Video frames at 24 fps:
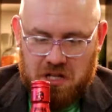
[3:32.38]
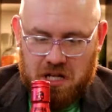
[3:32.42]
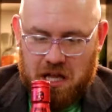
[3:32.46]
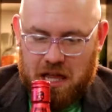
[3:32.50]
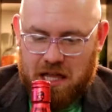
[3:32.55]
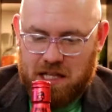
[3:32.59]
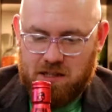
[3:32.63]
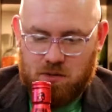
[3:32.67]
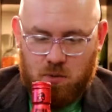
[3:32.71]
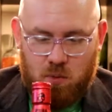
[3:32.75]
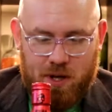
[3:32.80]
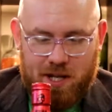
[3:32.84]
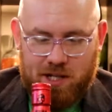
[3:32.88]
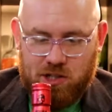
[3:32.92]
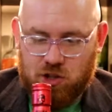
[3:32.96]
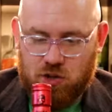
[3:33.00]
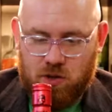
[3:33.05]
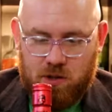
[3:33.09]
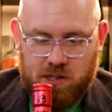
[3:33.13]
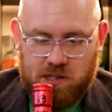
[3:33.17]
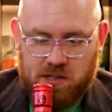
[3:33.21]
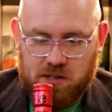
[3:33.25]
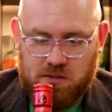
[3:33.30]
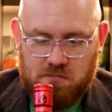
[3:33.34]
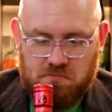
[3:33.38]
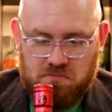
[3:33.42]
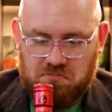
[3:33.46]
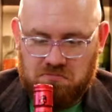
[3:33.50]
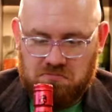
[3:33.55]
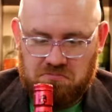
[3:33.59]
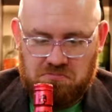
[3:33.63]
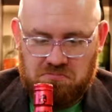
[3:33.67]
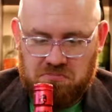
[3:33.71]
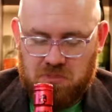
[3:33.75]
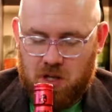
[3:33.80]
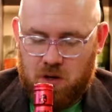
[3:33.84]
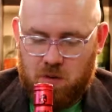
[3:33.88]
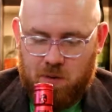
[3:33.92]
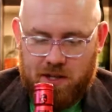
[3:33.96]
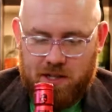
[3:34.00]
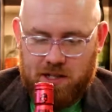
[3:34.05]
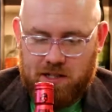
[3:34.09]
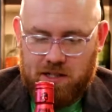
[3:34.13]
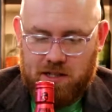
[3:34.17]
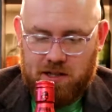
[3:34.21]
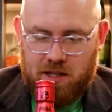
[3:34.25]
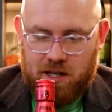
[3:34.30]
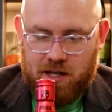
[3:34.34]
that's a weird choice. Don't know why
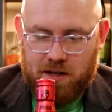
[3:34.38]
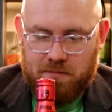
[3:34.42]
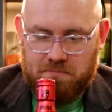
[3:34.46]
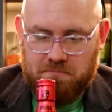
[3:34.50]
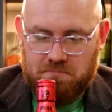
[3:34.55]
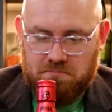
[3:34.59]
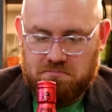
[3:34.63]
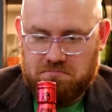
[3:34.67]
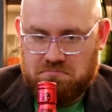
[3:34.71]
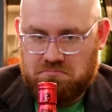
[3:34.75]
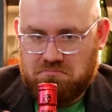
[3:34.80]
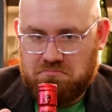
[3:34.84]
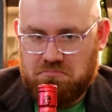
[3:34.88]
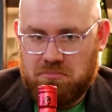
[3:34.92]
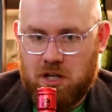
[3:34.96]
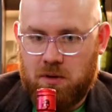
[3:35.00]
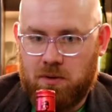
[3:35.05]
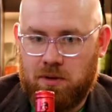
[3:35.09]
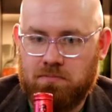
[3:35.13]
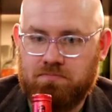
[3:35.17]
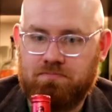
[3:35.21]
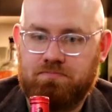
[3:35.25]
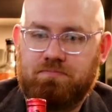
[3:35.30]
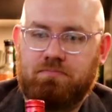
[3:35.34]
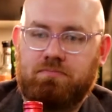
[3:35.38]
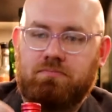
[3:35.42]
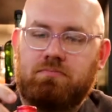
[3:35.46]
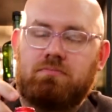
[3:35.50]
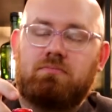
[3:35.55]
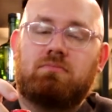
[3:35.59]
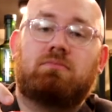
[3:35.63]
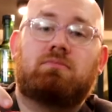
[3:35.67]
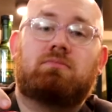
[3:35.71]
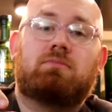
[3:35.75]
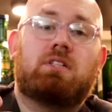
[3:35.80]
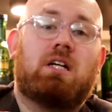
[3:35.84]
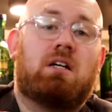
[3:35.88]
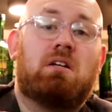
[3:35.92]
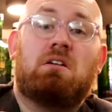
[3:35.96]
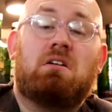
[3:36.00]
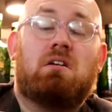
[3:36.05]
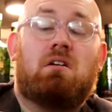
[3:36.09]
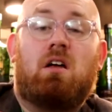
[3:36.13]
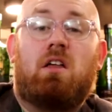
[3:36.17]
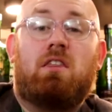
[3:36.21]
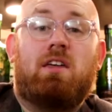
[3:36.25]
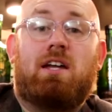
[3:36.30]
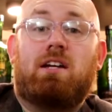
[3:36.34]
they did that. Oh well.
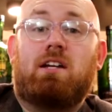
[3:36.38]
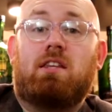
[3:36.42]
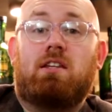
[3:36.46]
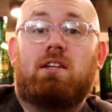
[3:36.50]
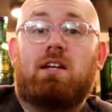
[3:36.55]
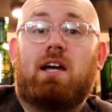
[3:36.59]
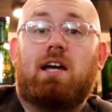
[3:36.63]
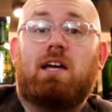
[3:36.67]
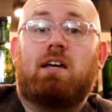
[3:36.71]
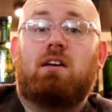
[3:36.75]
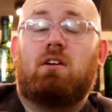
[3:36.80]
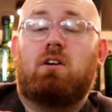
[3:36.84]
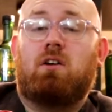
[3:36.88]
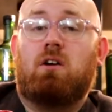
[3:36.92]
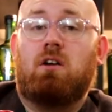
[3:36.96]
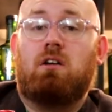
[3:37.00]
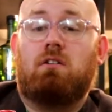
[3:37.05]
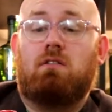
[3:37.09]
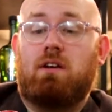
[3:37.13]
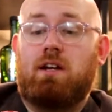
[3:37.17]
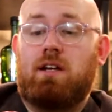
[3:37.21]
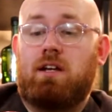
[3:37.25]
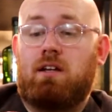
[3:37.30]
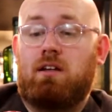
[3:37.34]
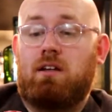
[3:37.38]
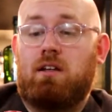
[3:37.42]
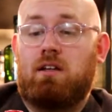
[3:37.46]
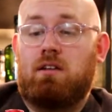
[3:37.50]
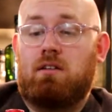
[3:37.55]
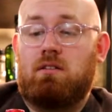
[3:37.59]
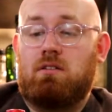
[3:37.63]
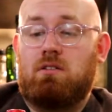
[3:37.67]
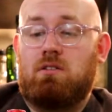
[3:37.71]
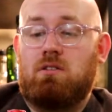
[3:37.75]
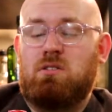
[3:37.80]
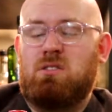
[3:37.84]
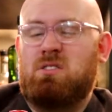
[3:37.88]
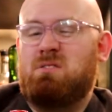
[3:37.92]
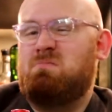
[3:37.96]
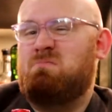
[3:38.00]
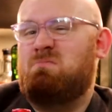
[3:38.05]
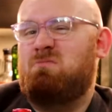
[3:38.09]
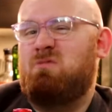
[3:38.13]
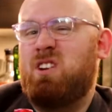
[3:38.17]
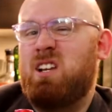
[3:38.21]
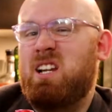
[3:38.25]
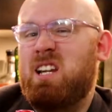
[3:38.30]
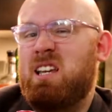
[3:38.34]
At the end of the day, colouring
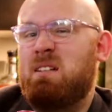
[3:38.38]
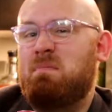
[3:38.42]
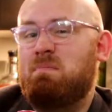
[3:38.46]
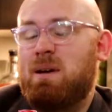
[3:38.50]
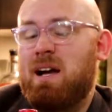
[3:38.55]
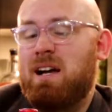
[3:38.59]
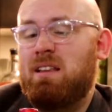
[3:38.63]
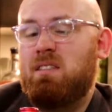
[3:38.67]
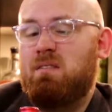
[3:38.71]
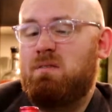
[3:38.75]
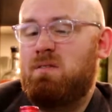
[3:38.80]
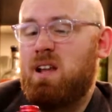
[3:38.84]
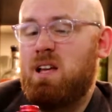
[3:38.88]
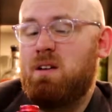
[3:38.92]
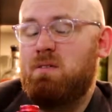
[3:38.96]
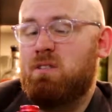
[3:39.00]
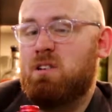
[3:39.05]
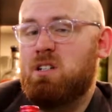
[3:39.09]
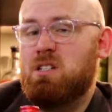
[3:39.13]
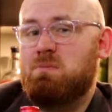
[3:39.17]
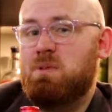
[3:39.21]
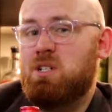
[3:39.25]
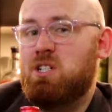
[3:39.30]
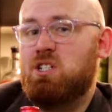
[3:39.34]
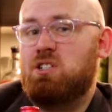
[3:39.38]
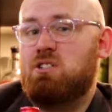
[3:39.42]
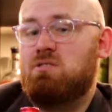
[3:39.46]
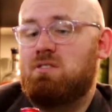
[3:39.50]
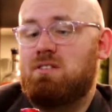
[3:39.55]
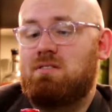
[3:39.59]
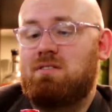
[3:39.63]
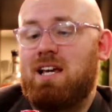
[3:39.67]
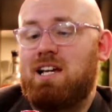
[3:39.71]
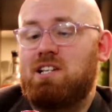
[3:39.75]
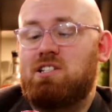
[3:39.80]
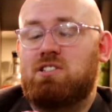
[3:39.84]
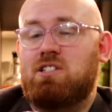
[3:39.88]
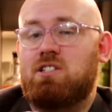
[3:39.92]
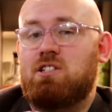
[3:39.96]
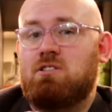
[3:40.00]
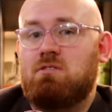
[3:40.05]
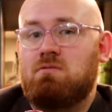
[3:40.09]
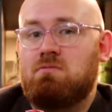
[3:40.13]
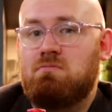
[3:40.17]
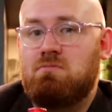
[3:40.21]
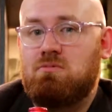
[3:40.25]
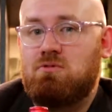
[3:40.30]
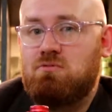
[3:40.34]
doesn't really impact the flavour. It's been
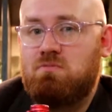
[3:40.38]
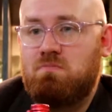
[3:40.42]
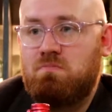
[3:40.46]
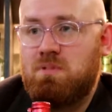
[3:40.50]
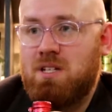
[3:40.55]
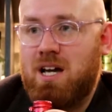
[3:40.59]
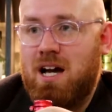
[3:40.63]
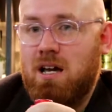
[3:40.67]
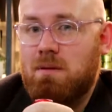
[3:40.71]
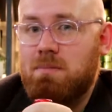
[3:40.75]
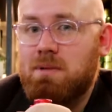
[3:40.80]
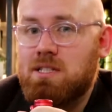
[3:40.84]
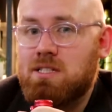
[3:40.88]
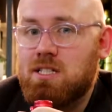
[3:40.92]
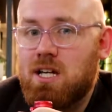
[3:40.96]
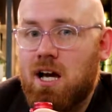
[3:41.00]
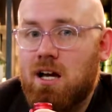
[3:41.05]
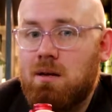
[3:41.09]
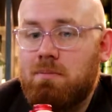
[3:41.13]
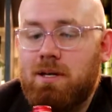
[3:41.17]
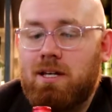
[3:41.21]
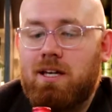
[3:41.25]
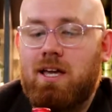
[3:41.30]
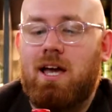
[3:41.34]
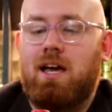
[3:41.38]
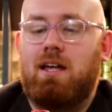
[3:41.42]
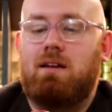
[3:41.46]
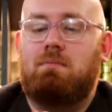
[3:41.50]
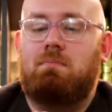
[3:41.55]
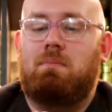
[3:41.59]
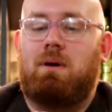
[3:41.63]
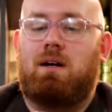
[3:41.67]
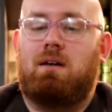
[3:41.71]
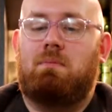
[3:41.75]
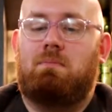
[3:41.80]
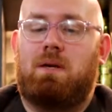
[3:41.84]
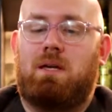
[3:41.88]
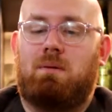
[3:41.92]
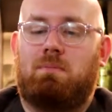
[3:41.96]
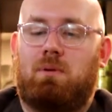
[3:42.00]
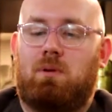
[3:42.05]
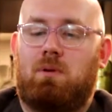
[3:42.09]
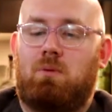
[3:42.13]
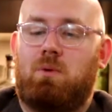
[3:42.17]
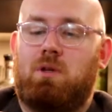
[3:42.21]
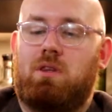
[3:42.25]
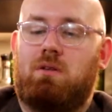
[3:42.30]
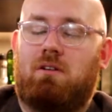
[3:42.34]
tested time and time again by
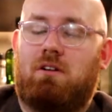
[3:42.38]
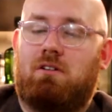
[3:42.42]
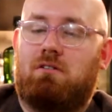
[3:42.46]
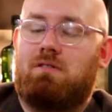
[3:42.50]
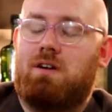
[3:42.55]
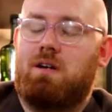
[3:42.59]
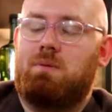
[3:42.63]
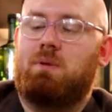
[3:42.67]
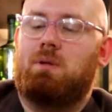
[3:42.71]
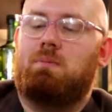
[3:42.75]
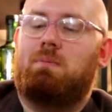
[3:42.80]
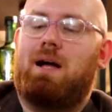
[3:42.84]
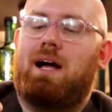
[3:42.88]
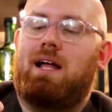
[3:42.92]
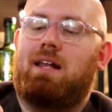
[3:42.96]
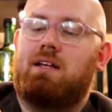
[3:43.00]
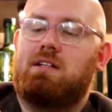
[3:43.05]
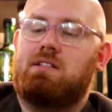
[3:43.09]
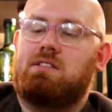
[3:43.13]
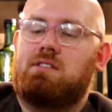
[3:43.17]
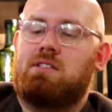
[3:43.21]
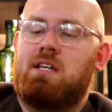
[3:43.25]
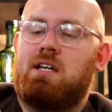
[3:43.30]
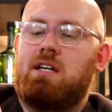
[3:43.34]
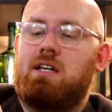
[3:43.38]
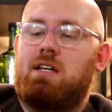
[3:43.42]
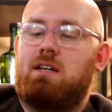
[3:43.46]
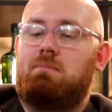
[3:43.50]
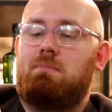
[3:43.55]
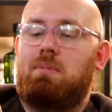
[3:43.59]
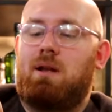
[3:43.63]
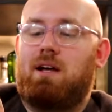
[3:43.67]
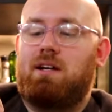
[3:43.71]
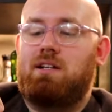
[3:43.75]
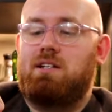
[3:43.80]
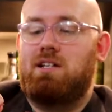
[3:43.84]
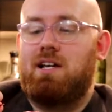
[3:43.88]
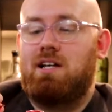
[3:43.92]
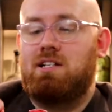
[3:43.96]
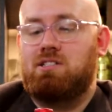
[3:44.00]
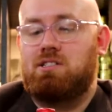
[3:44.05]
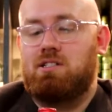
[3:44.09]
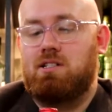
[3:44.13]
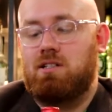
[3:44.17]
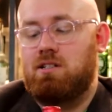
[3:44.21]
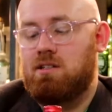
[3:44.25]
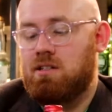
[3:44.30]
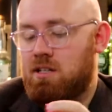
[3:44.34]
people with incredible palates in blind
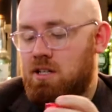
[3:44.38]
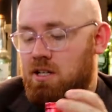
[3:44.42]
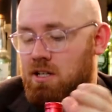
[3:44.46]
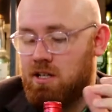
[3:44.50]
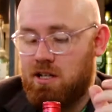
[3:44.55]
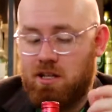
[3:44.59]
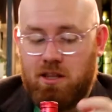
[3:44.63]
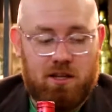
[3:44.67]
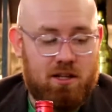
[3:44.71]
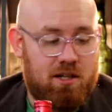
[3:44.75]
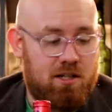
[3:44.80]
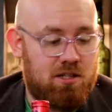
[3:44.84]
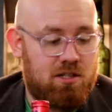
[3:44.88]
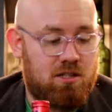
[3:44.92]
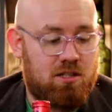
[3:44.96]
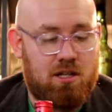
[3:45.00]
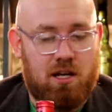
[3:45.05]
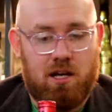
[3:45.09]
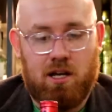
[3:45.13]
testing that